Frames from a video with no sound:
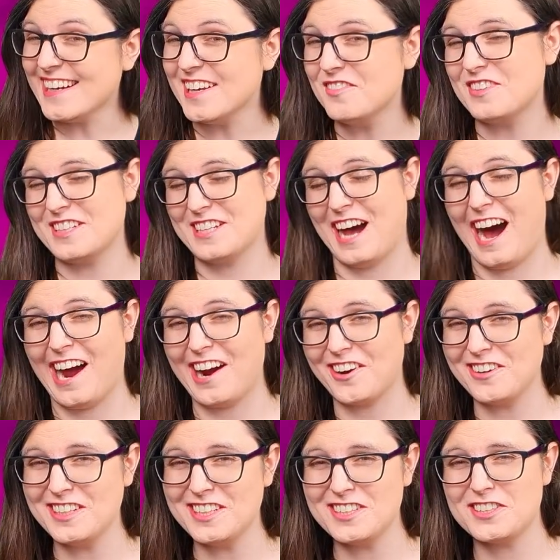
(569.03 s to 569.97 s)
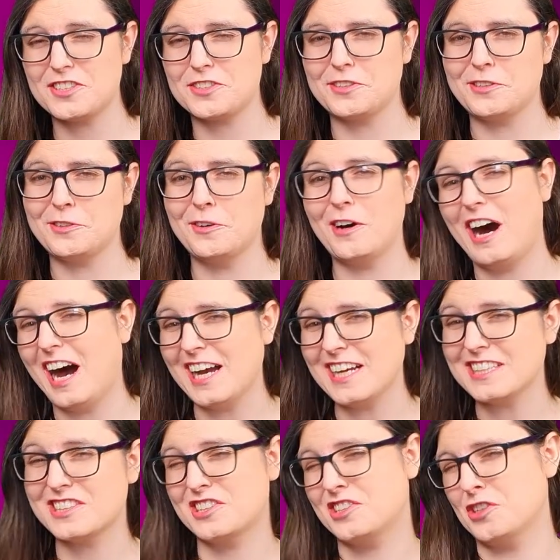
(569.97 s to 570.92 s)
live in Ireland, so
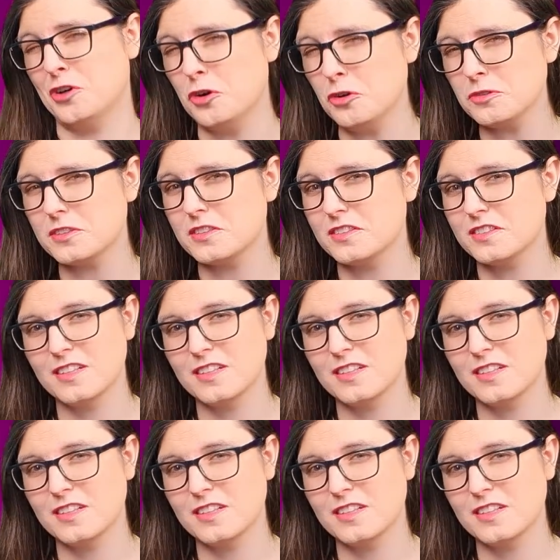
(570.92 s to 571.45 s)
I don't.